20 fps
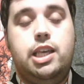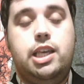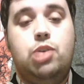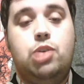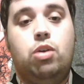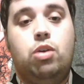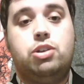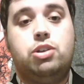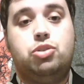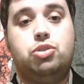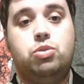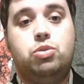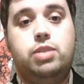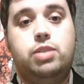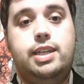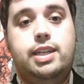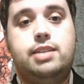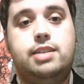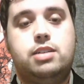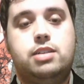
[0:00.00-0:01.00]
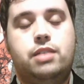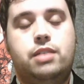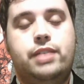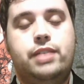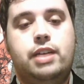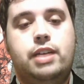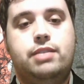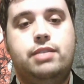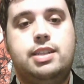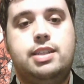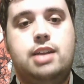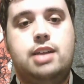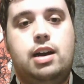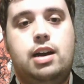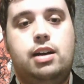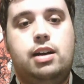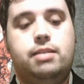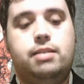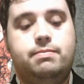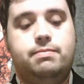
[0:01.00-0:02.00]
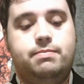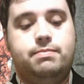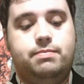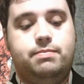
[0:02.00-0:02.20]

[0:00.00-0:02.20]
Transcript: You are truly deserving of this honor.